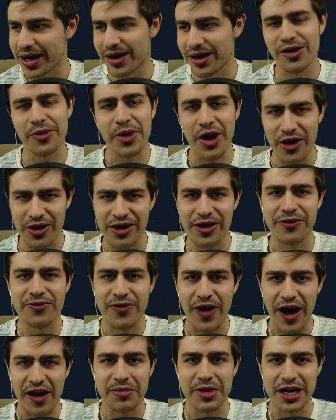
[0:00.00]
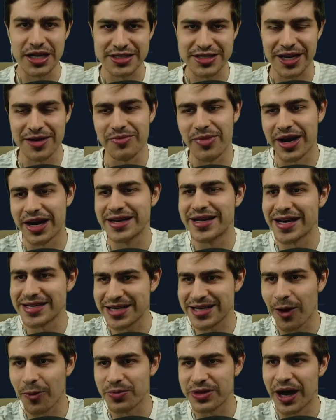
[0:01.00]
I know we're only 5 minutes in, but it does
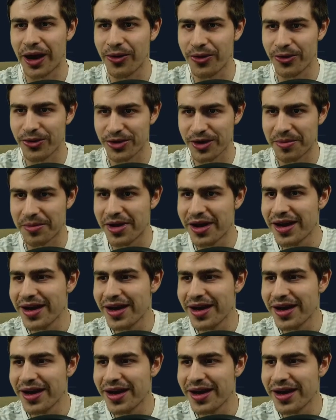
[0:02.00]
help the algorithm.